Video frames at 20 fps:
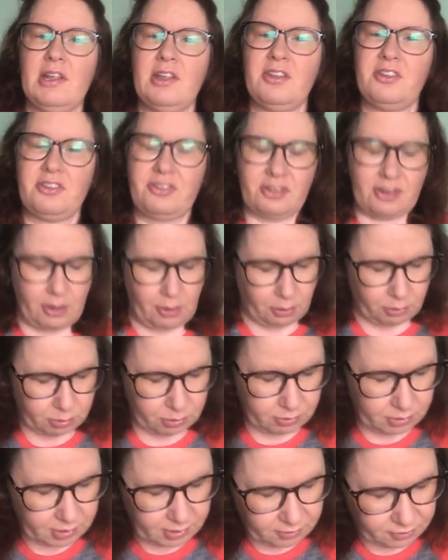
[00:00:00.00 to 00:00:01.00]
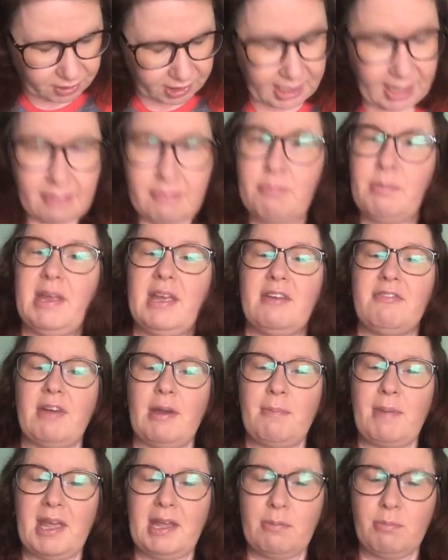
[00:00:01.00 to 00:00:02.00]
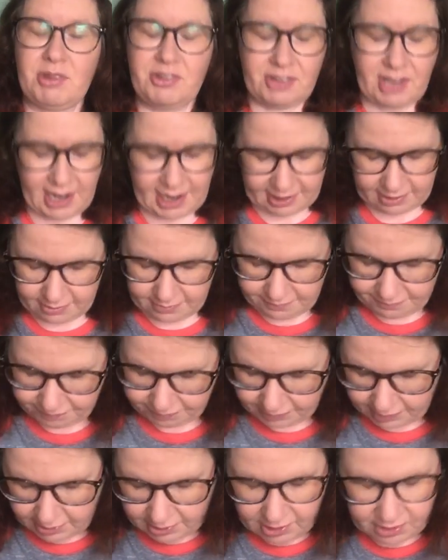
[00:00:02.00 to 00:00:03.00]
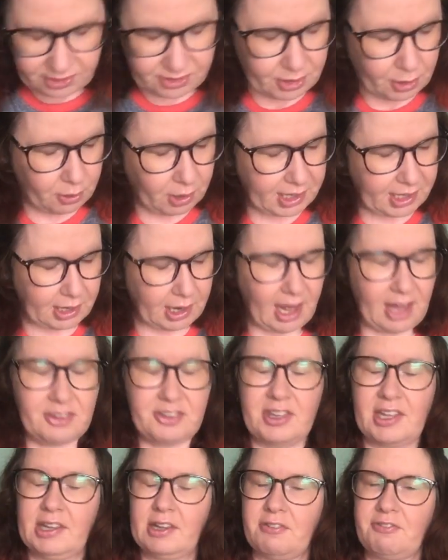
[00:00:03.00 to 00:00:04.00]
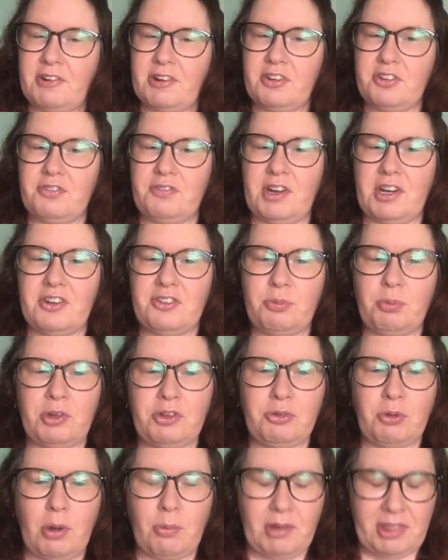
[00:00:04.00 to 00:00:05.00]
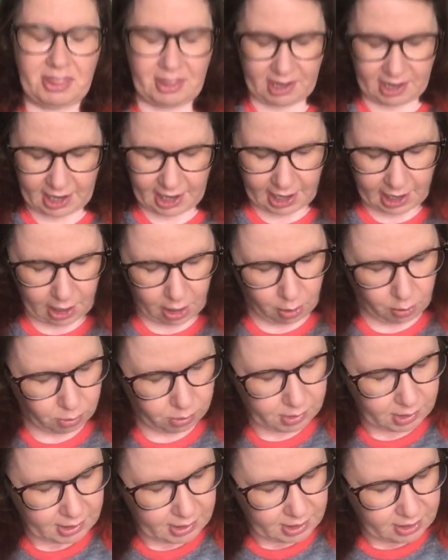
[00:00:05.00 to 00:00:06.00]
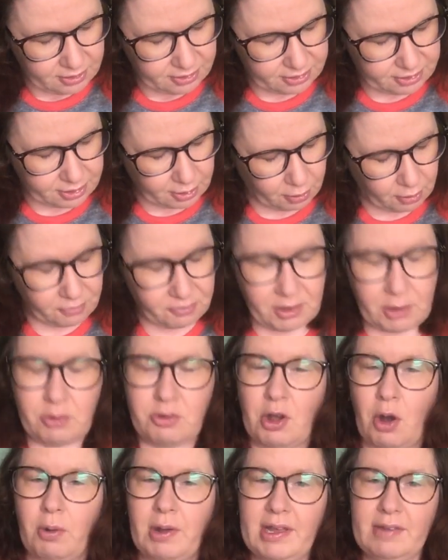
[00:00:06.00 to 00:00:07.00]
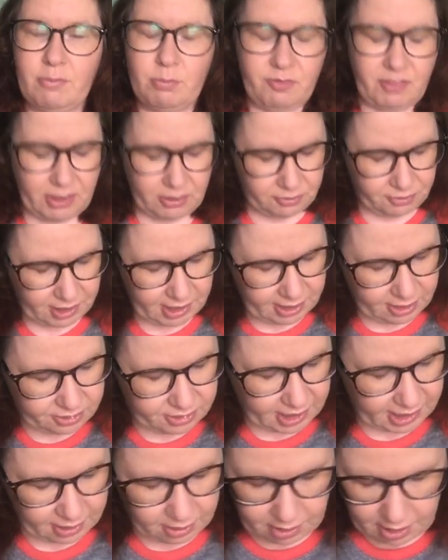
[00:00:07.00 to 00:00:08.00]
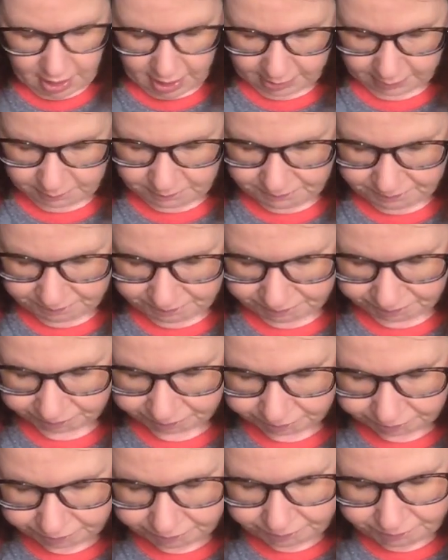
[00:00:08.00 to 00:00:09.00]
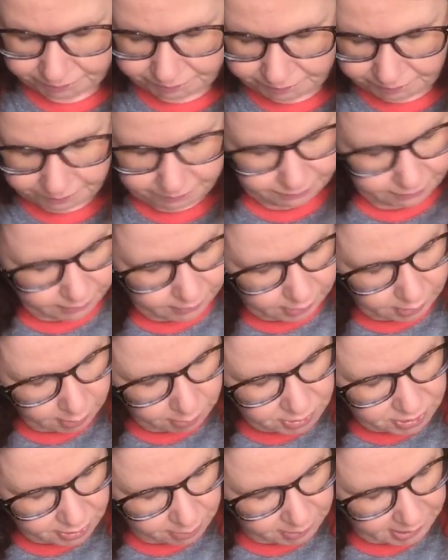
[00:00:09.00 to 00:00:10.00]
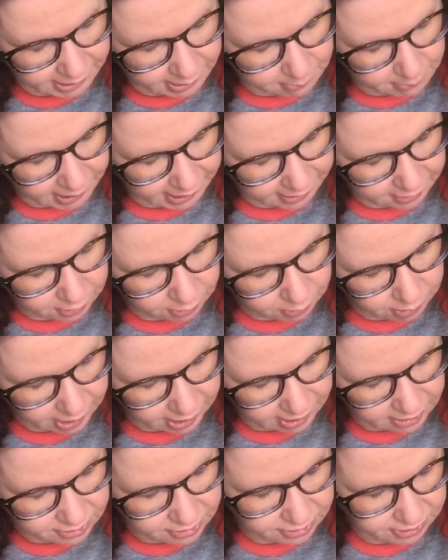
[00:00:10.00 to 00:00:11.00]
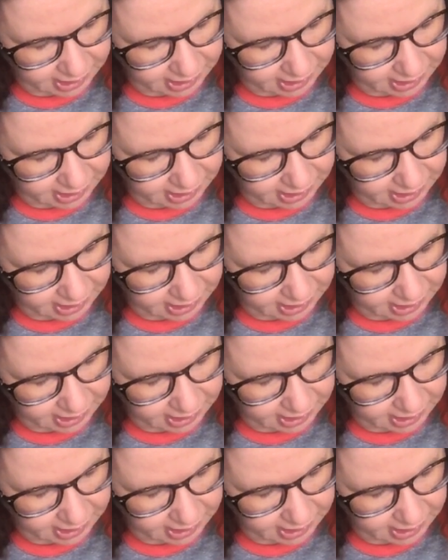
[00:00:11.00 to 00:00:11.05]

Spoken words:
So forgive me if I make a mistake. So here, I'll sing the first verse. We'll do it with the cow. So if you know it, feel free to sing along. Oops, let me get my chords.